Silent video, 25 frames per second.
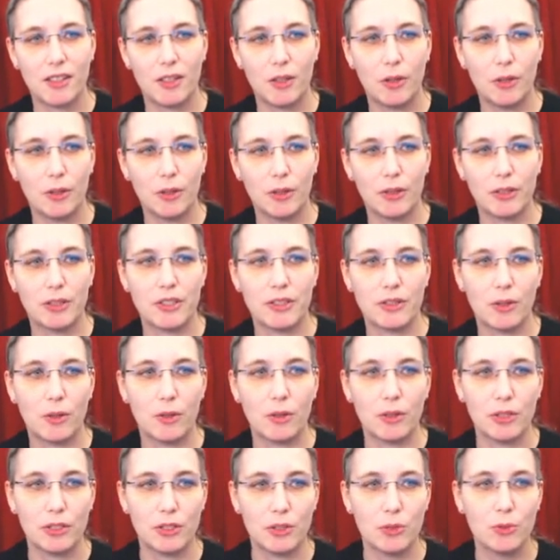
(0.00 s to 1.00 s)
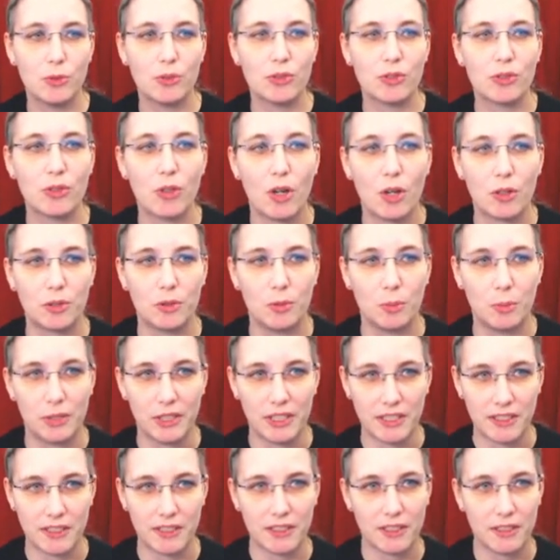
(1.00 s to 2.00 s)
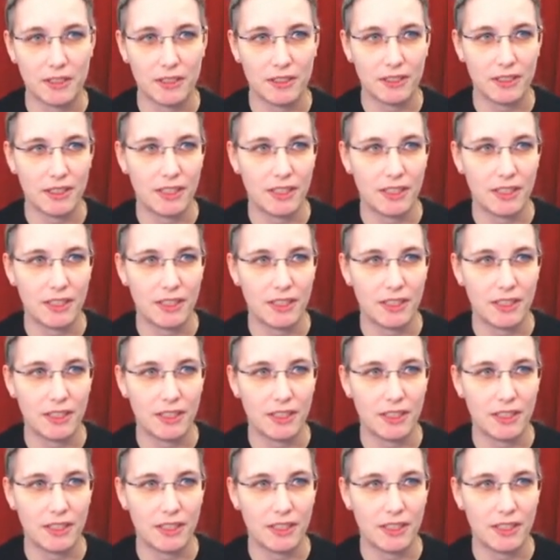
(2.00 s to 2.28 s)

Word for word: heard or used Octoprint,